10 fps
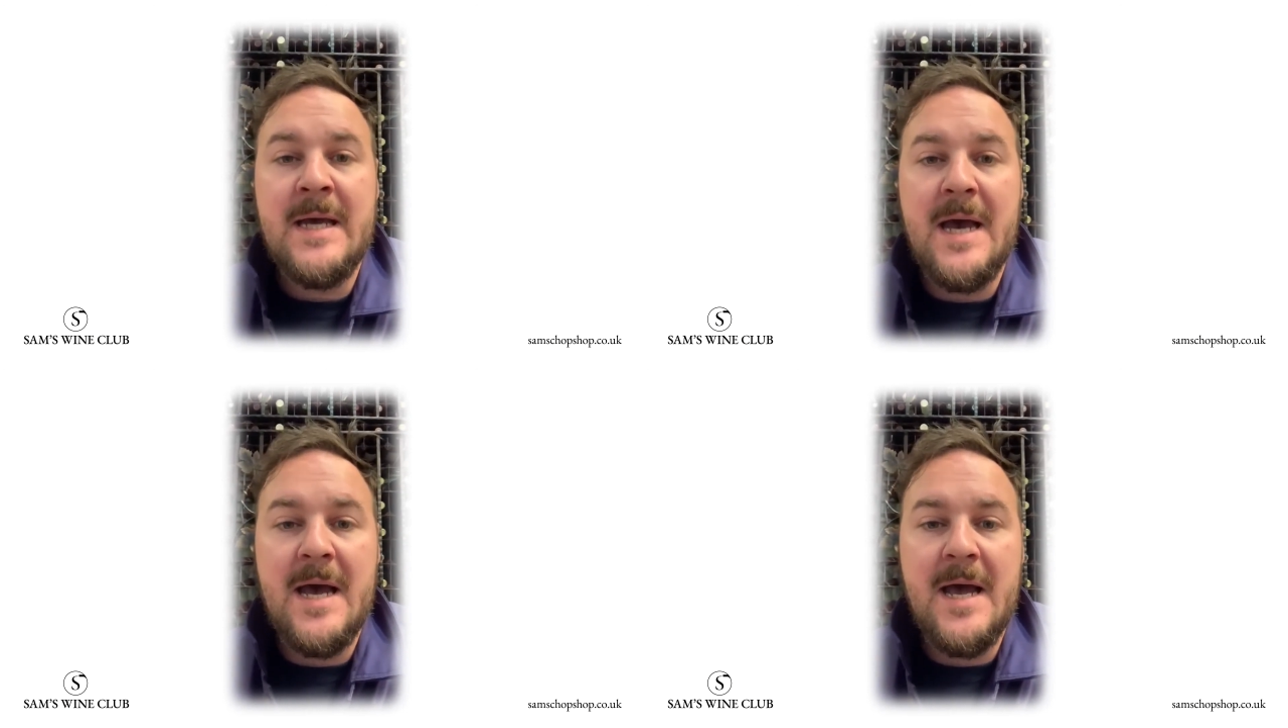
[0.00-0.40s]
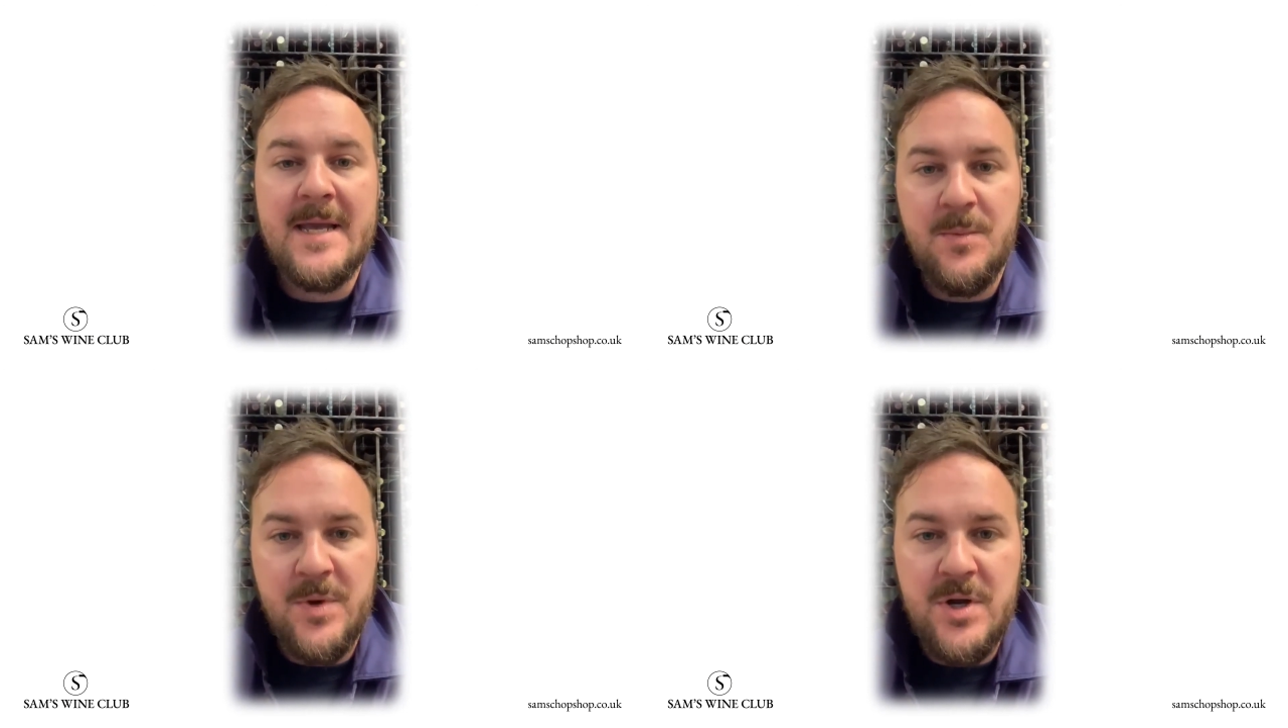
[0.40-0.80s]

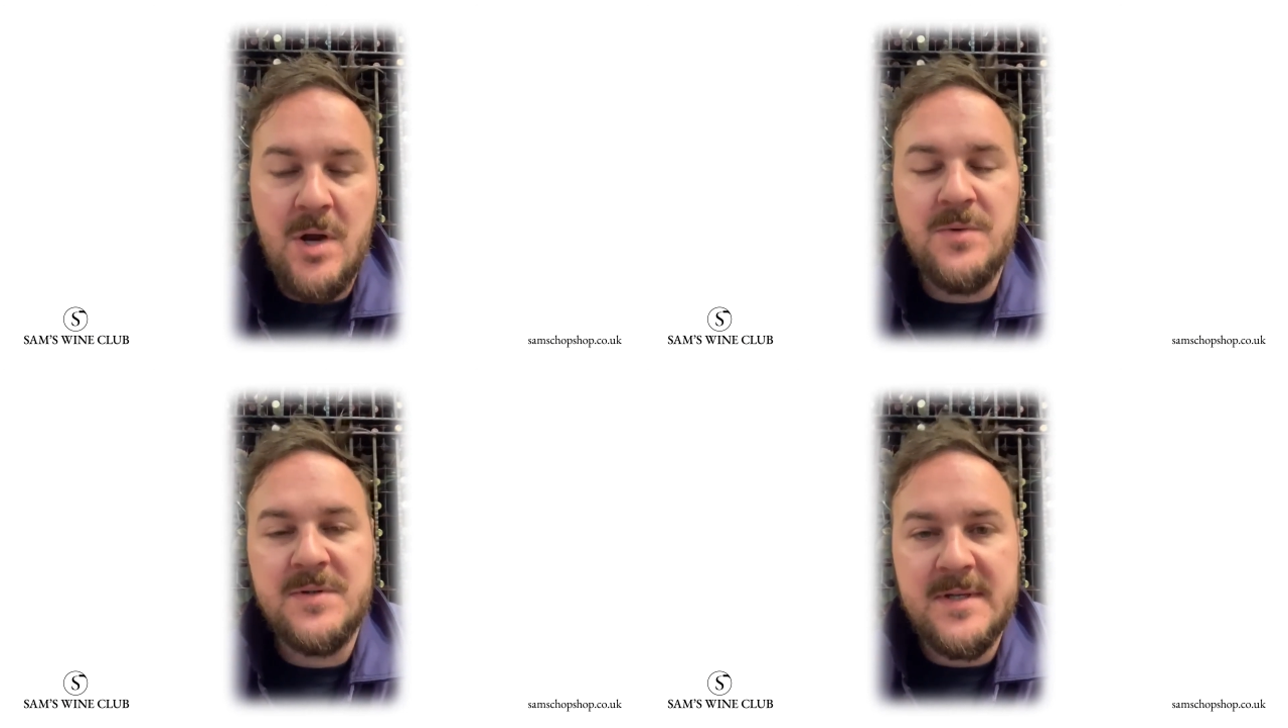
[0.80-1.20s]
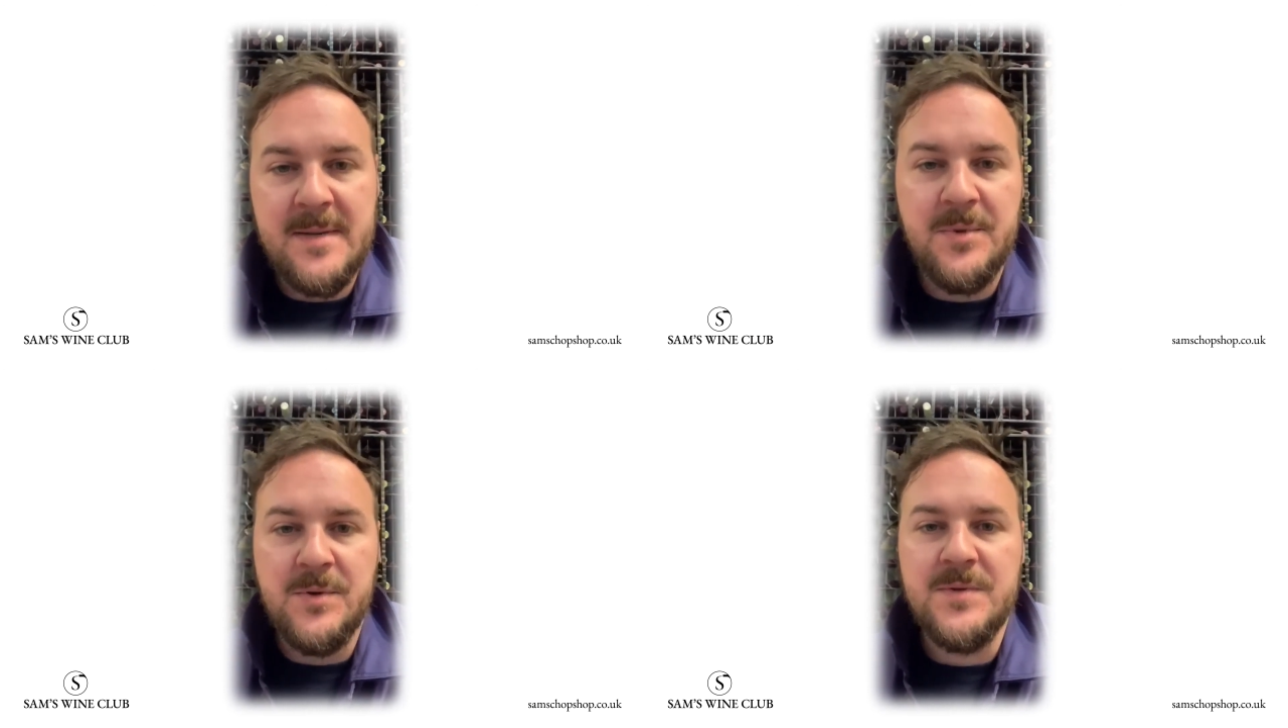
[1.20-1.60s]
again, with notes and
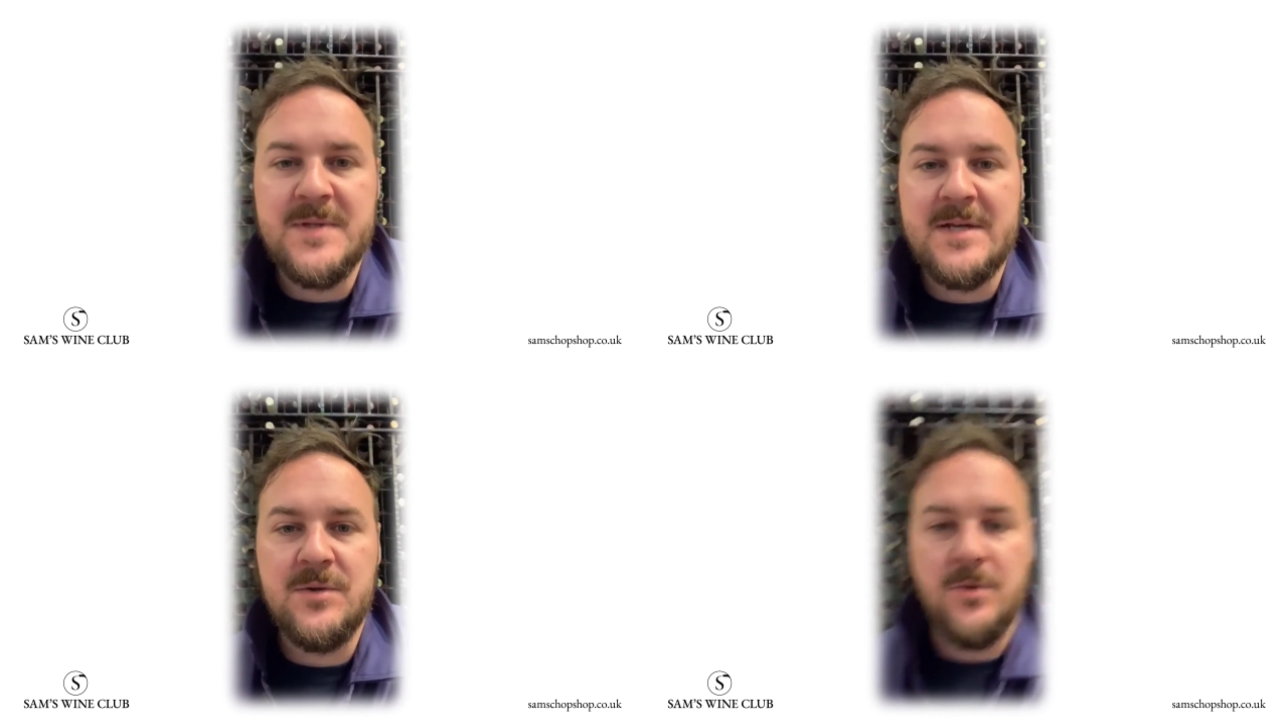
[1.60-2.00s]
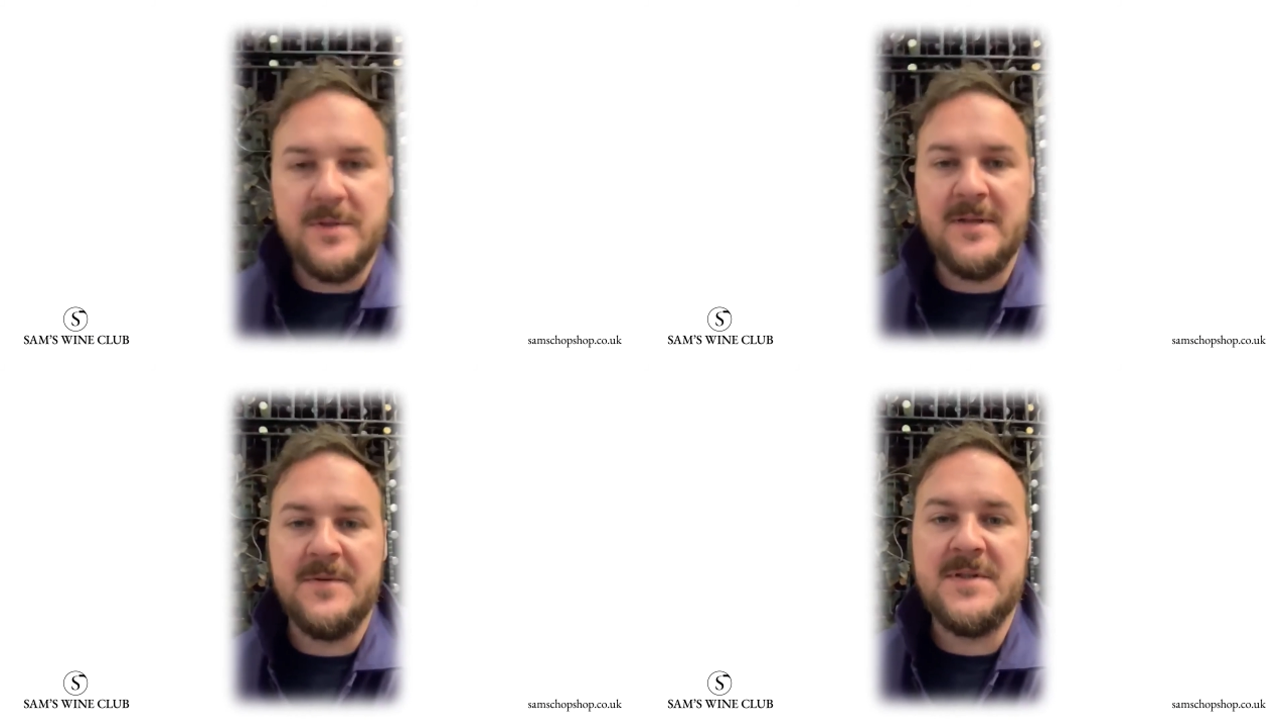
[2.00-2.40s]
nibbles, that's all
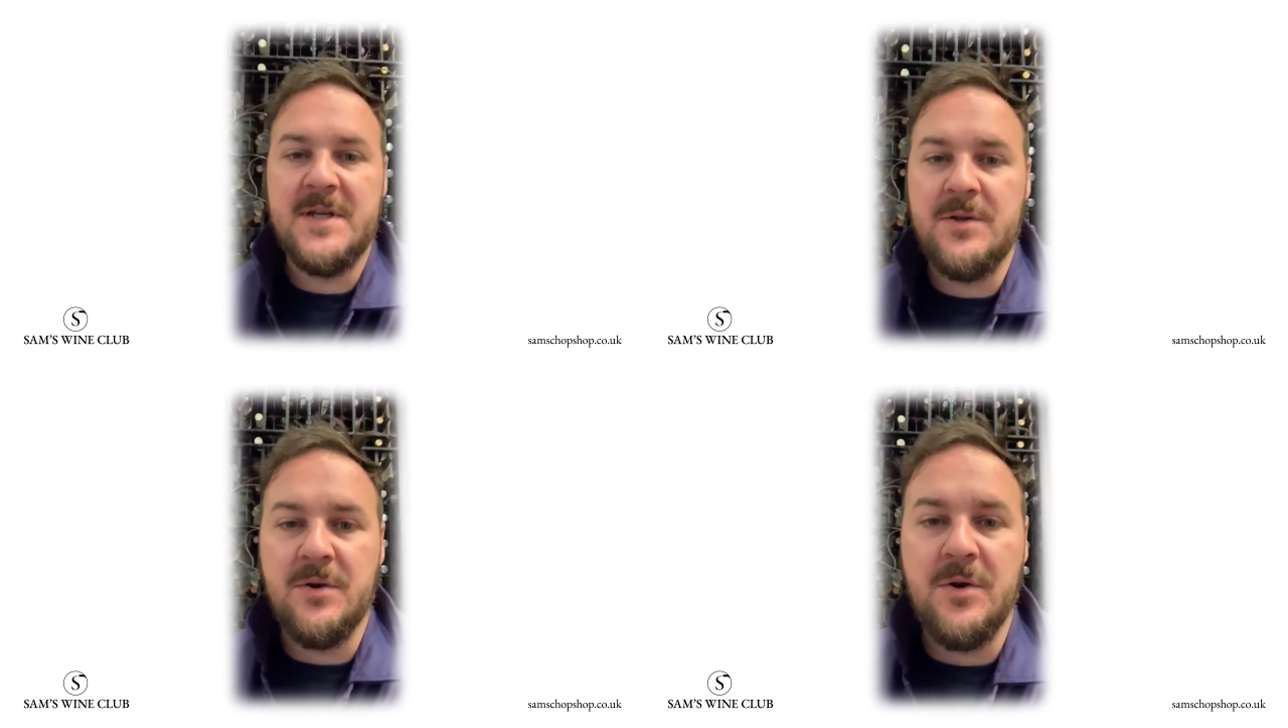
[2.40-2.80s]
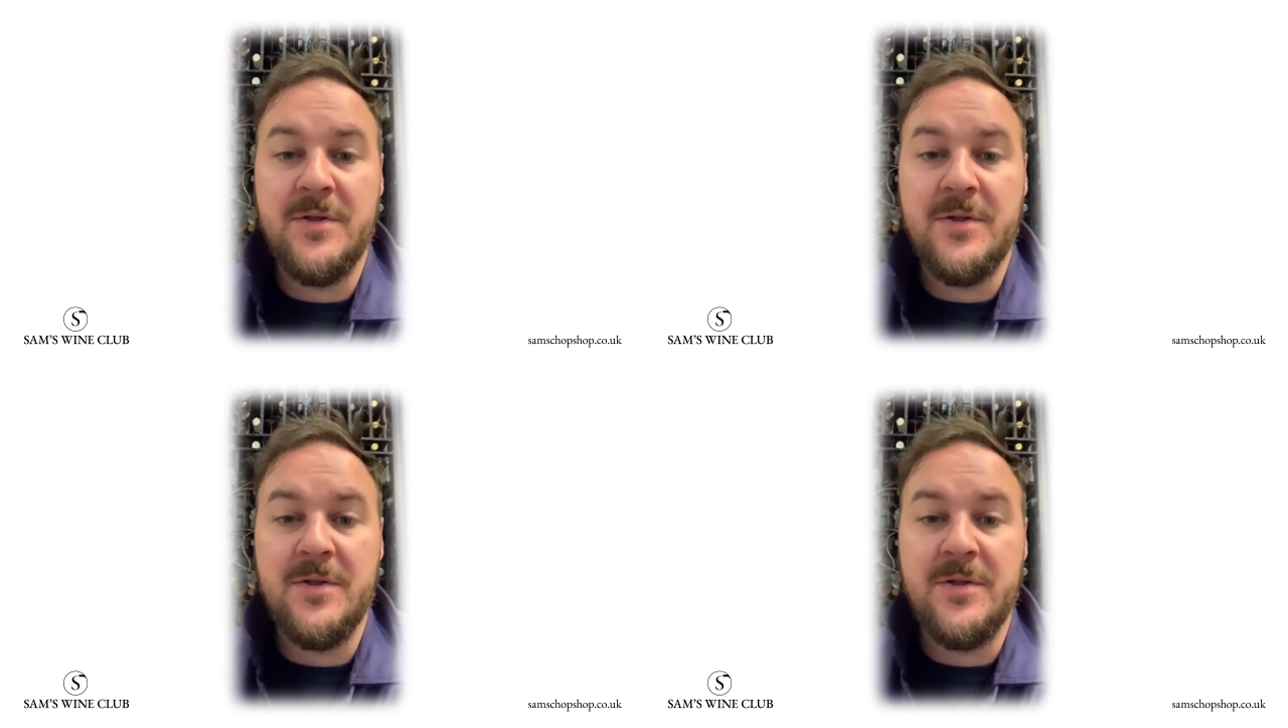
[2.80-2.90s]
delivered to your door.